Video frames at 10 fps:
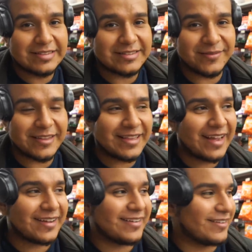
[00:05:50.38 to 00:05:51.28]
something that
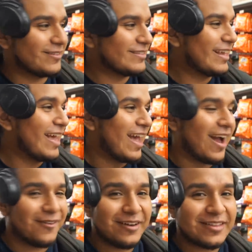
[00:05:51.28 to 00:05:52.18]
I could use.
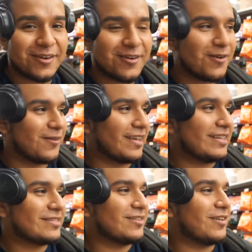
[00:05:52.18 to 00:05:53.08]
I really don't know what
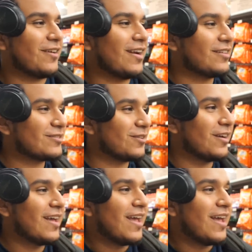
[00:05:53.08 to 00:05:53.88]
he's doing right now, so